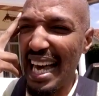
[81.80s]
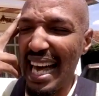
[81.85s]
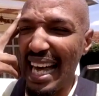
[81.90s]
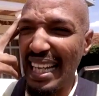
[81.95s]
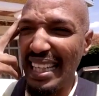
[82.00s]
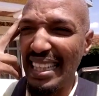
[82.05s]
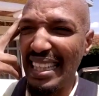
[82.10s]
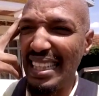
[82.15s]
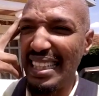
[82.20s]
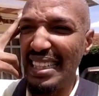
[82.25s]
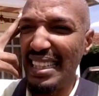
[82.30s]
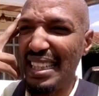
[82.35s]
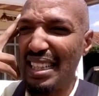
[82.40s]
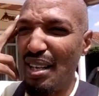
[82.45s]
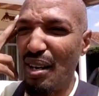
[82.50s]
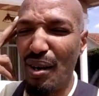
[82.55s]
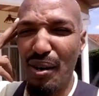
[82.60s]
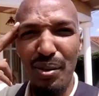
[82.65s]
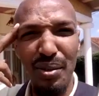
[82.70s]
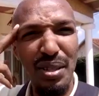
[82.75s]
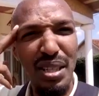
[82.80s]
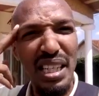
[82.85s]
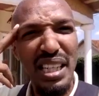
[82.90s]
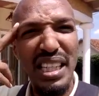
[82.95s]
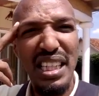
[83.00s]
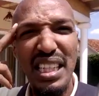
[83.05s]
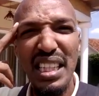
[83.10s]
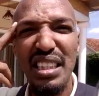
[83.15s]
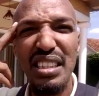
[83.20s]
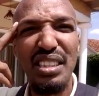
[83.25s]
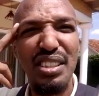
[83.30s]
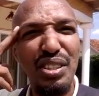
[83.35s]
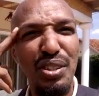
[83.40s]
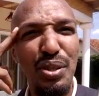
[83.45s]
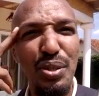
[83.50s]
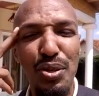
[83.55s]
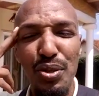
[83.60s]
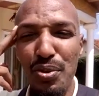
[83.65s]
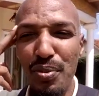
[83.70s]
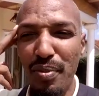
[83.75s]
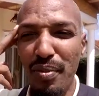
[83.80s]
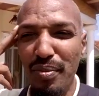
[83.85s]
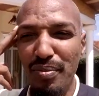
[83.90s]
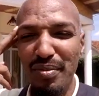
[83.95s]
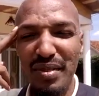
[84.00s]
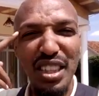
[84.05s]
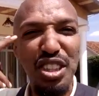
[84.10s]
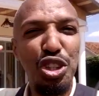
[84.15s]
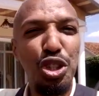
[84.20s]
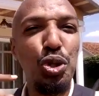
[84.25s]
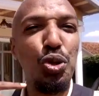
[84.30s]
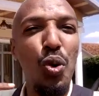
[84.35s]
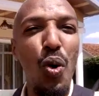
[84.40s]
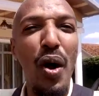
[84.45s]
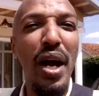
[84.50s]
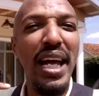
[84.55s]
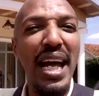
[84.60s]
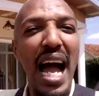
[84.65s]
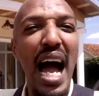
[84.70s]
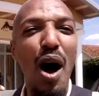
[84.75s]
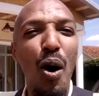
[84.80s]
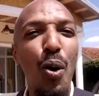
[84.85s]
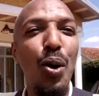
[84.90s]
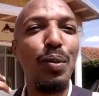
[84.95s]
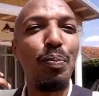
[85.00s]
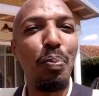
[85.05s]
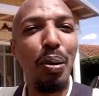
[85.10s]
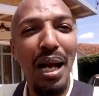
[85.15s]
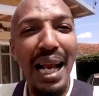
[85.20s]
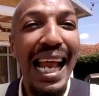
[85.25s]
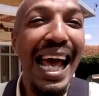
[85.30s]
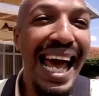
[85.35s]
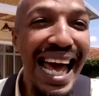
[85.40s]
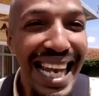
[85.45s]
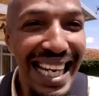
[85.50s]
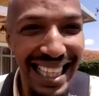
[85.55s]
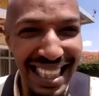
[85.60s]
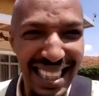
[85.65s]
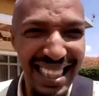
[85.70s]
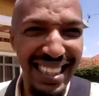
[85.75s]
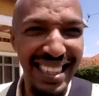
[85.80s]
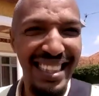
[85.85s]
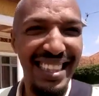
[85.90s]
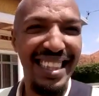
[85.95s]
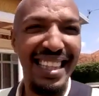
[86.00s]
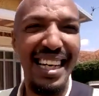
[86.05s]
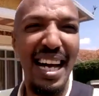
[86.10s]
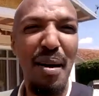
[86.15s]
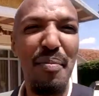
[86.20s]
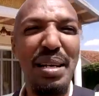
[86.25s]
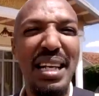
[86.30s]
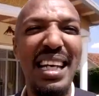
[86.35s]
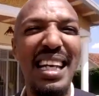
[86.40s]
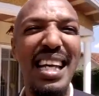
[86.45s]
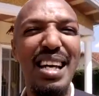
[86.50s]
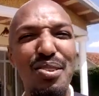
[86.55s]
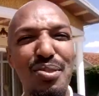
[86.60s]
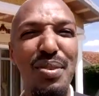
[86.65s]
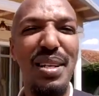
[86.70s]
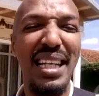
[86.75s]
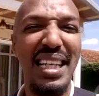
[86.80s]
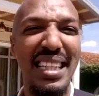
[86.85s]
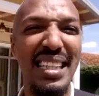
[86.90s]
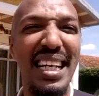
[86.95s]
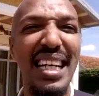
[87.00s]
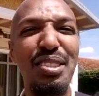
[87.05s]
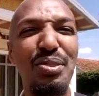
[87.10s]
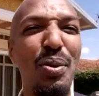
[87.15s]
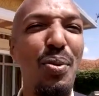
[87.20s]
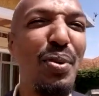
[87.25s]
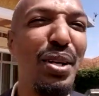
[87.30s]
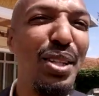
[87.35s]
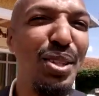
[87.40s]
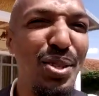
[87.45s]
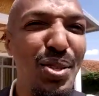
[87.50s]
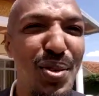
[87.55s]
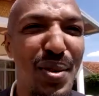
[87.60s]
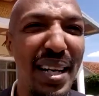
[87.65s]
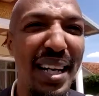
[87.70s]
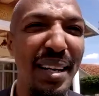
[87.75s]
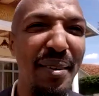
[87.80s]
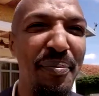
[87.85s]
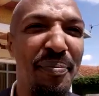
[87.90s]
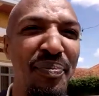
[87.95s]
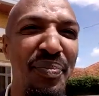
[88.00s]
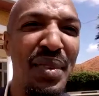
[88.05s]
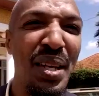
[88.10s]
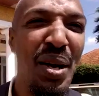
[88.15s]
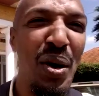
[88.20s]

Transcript: that, you know, consume destroying our own planet. I mean, literally, that's what we're doing.